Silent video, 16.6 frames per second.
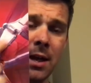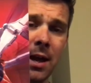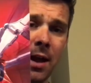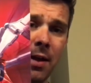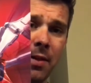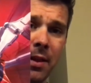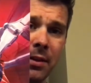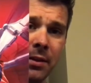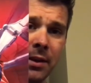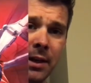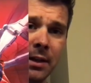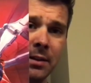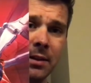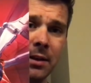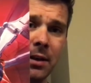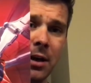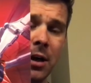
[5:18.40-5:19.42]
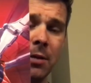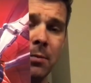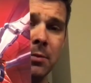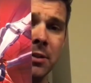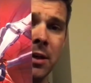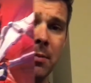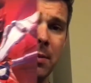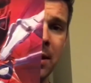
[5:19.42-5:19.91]
and then like the arms
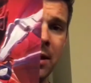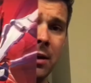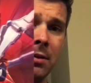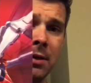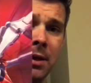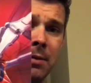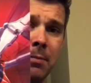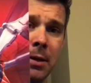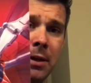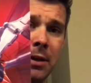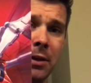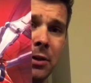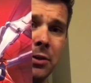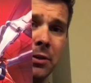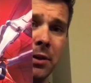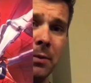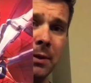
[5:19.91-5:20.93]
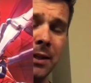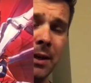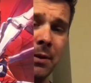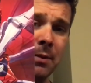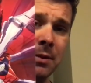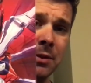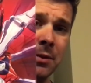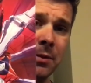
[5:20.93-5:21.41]
coming out. And but usually, what they
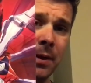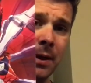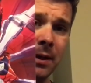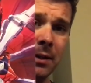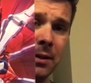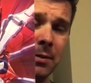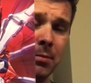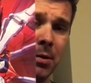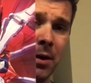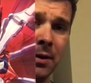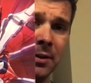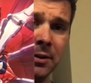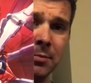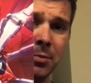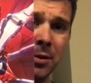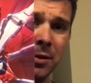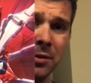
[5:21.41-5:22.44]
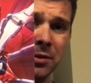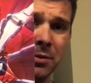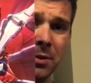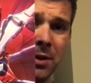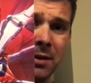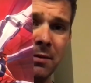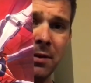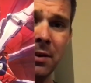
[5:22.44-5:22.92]
would do like the Bronze books or
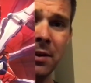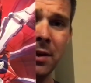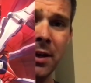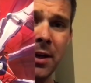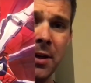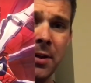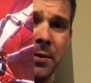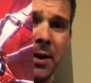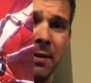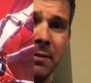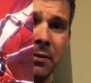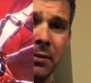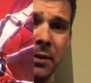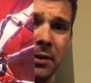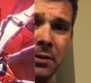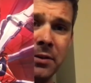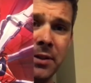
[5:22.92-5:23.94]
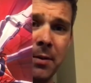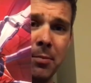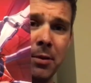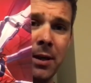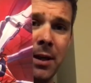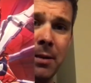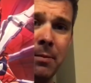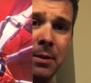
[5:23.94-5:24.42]
whatever would have a little
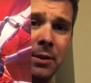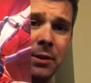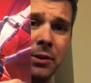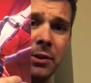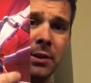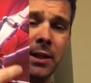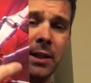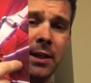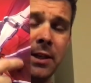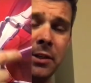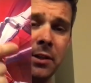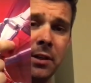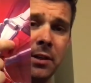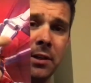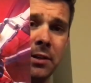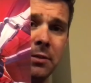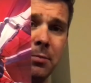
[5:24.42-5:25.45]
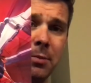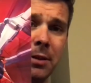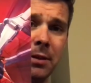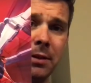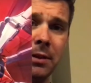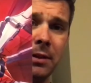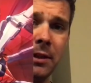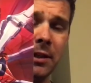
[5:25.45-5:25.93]
separate image in each of these, but
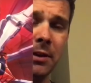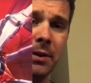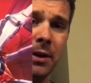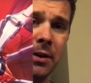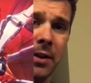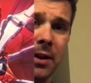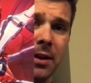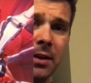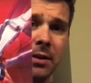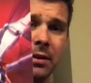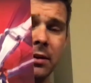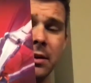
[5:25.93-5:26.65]
you know, here they didn't.